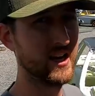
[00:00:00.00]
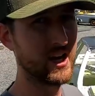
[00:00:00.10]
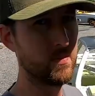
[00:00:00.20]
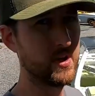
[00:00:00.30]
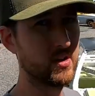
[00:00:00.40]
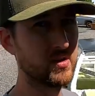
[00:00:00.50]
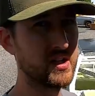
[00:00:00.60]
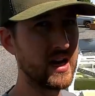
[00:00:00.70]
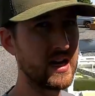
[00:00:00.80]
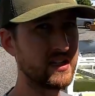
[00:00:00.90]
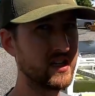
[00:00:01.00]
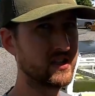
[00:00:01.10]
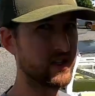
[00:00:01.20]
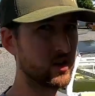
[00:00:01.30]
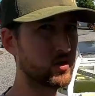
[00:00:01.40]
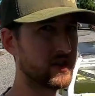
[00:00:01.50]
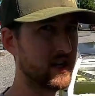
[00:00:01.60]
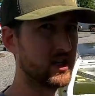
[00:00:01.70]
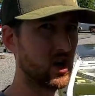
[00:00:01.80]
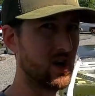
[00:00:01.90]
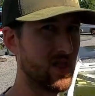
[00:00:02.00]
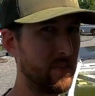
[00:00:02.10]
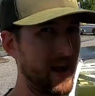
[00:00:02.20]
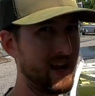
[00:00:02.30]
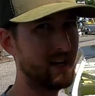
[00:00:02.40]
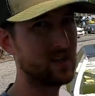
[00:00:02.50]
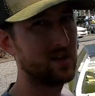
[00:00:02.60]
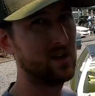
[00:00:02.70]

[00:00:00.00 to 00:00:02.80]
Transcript: It can be used as a single stage on the paint.